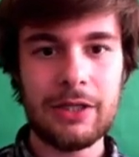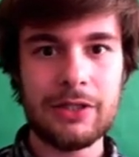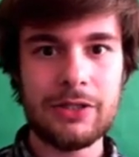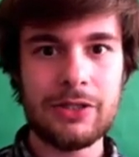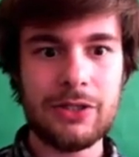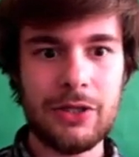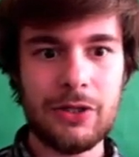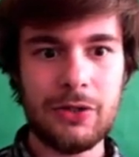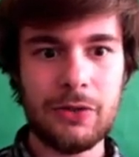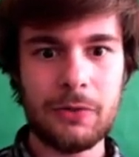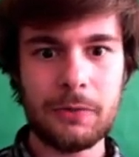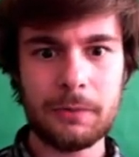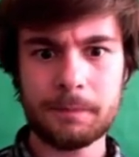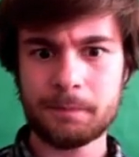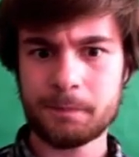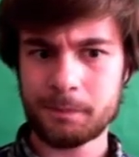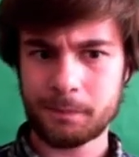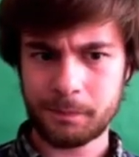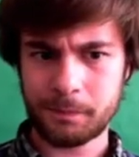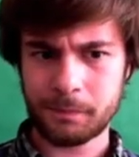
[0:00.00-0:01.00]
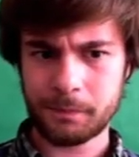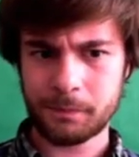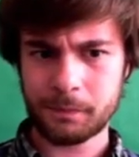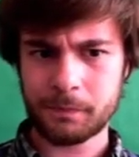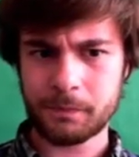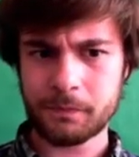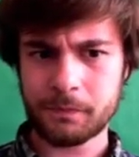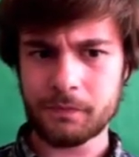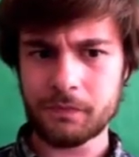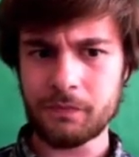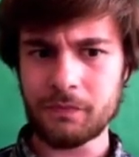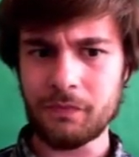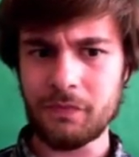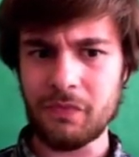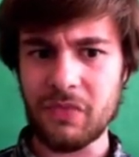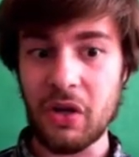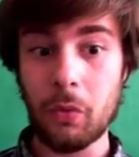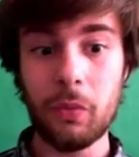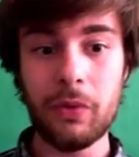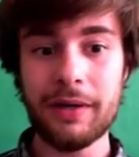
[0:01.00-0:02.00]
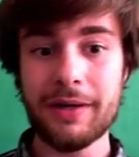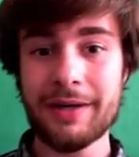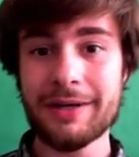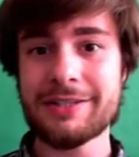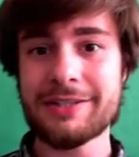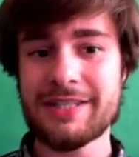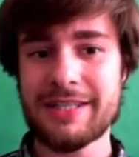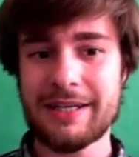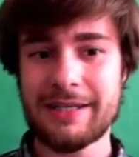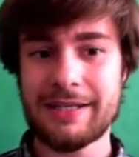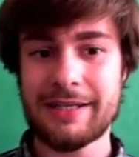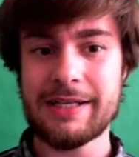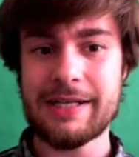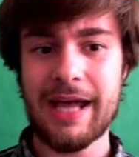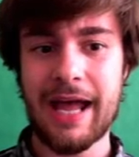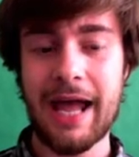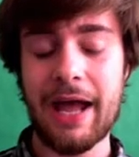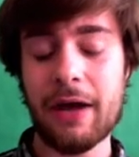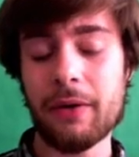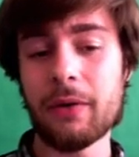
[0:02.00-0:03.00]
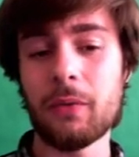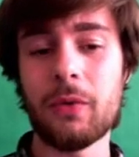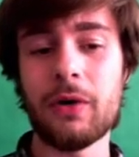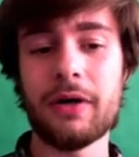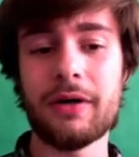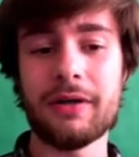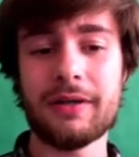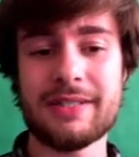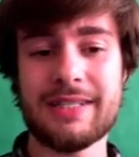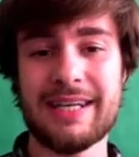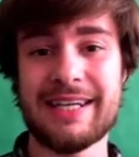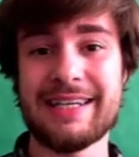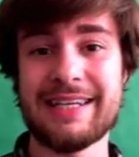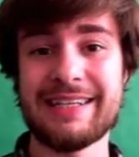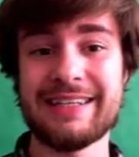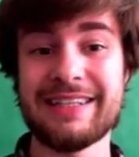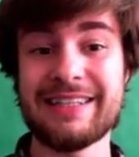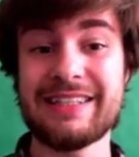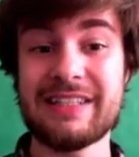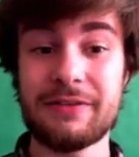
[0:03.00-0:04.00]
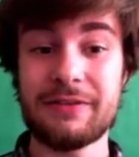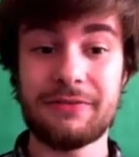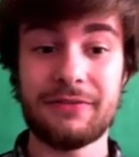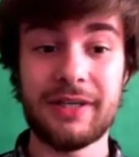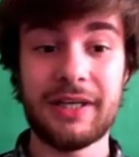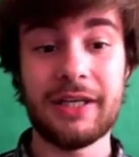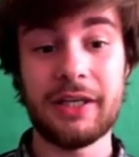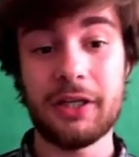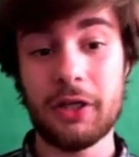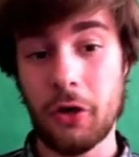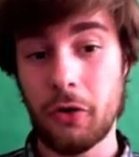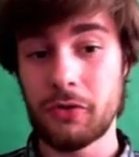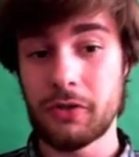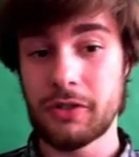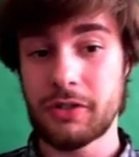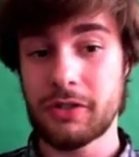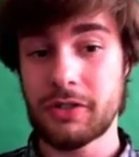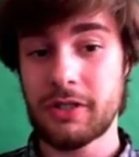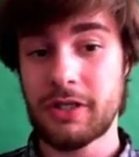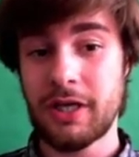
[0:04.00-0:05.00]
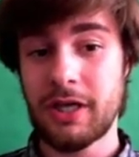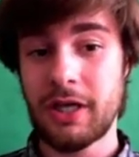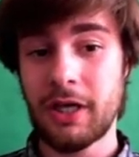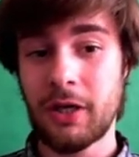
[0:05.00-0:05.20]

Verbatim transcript: So we're gonna see how it works in different encoders.